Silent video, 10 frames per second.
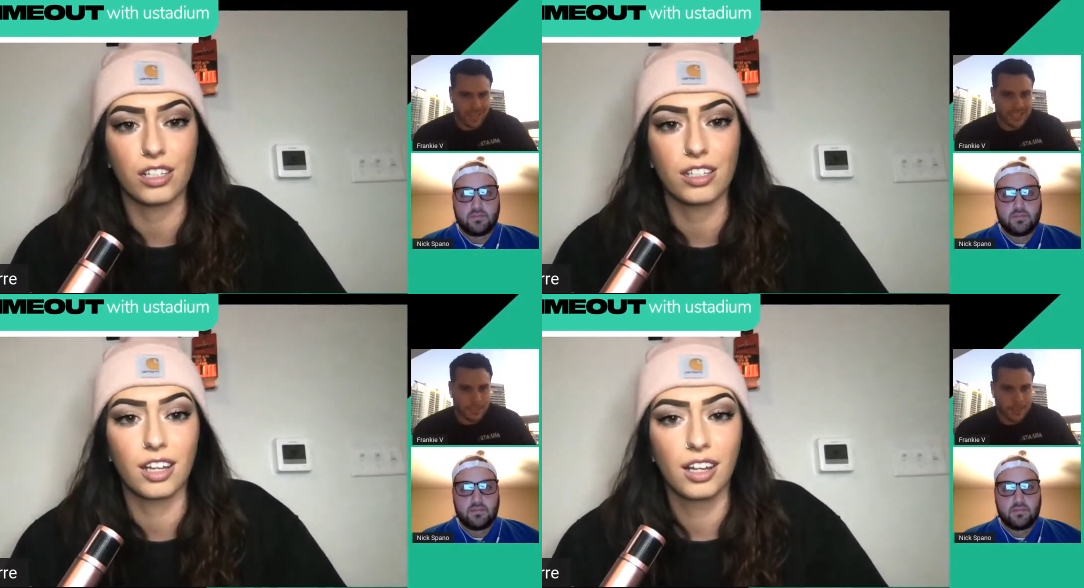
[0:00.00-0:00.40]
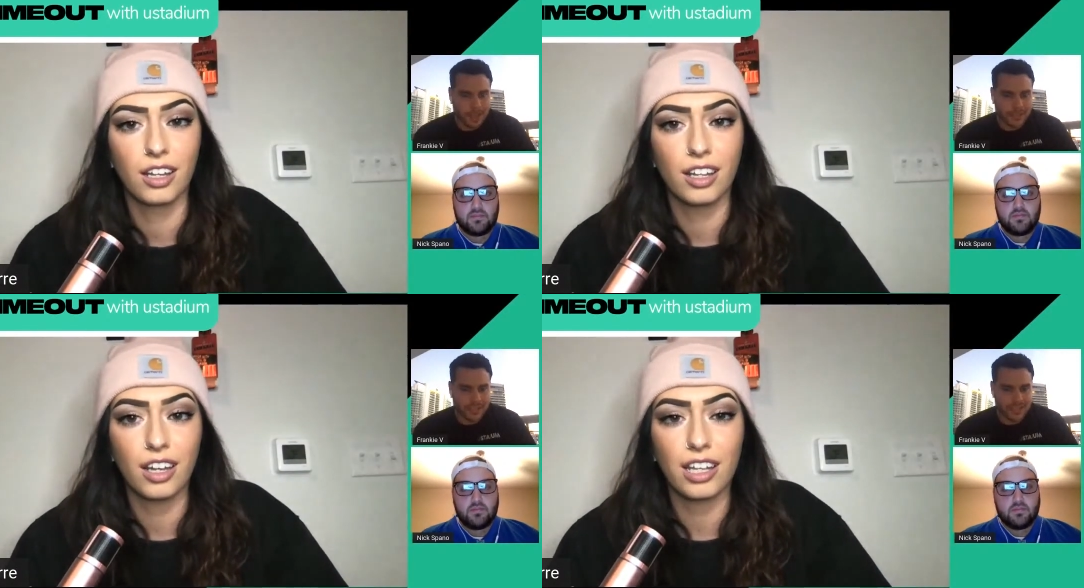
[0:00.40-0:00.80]
Speaker 1: Is, he's a
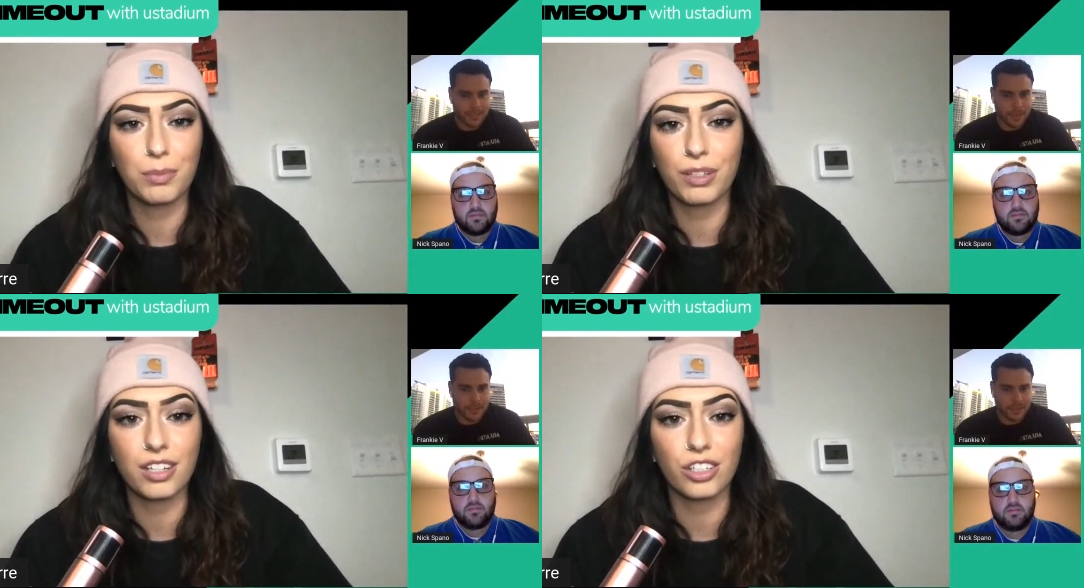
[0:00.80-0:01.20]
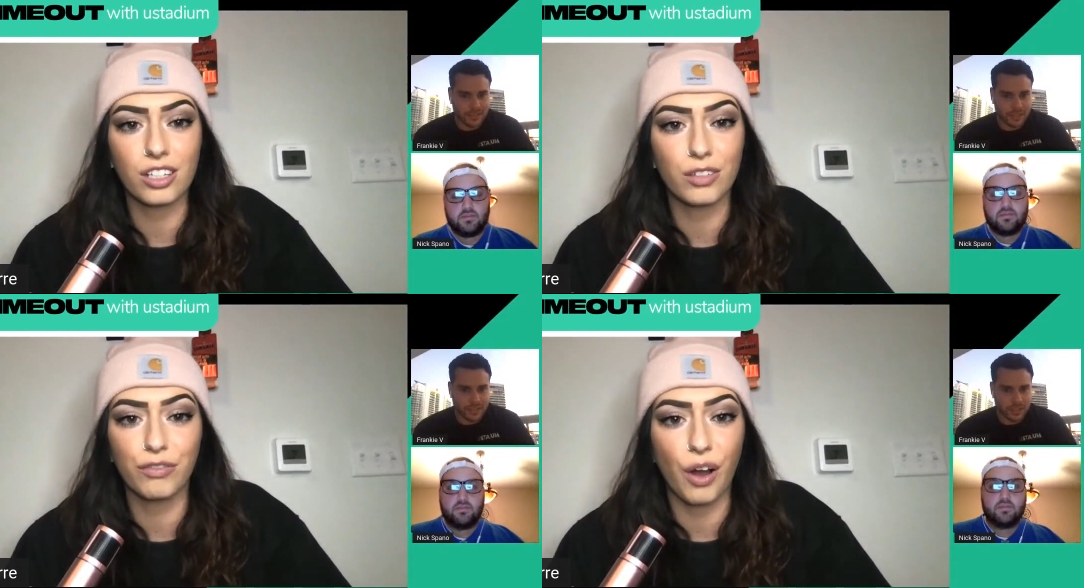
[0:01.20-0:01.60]
poli- he's his a
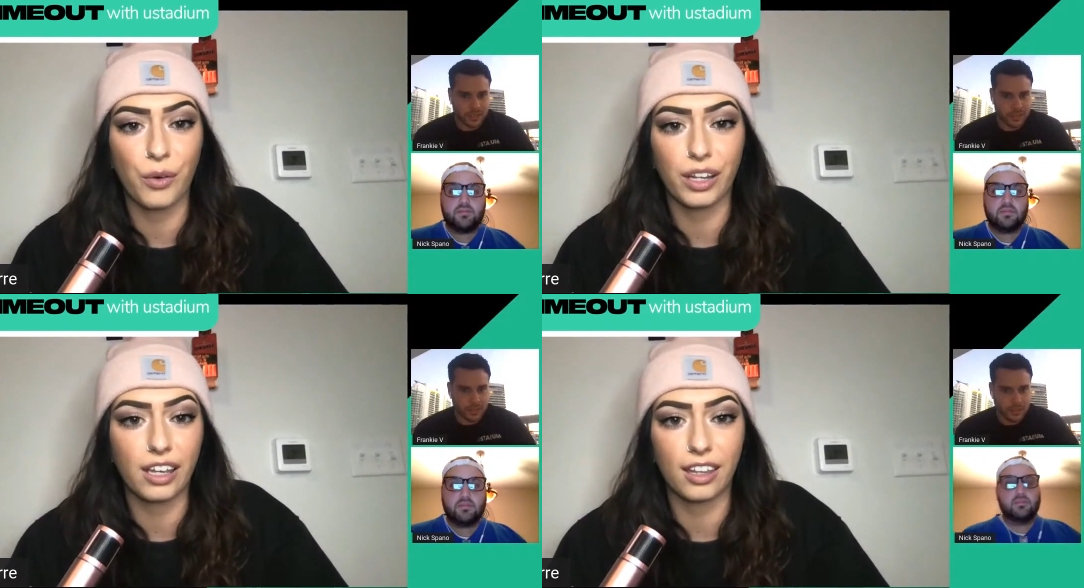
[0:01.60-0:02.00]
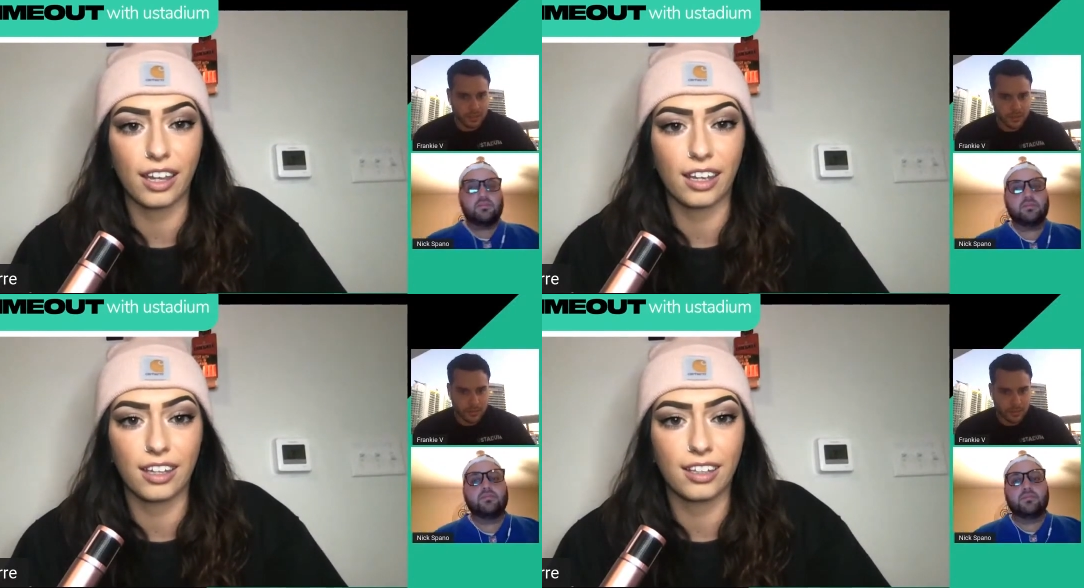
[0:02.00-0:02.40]
position's phony
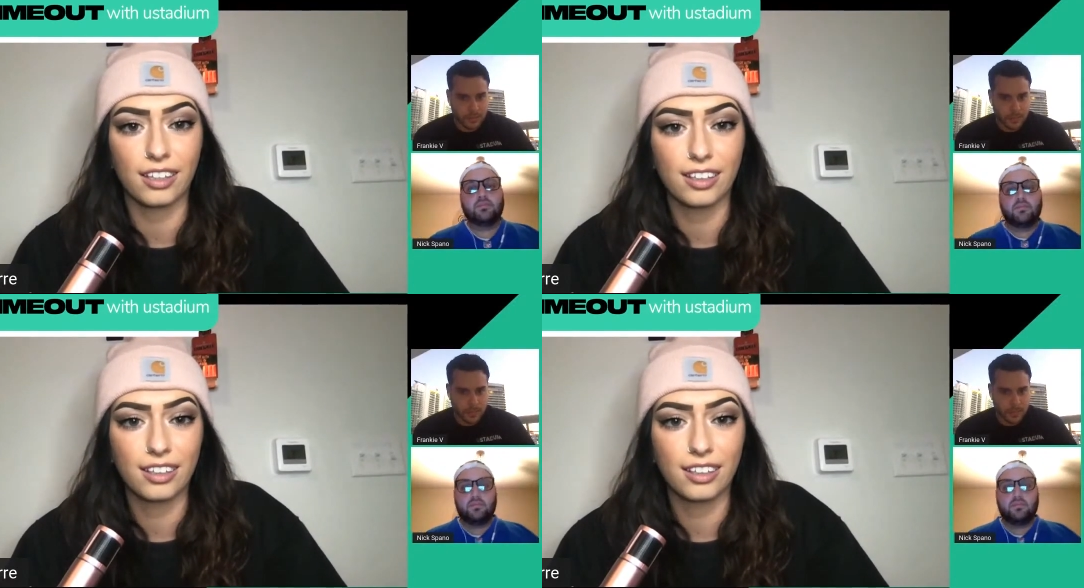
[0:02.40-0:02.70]
like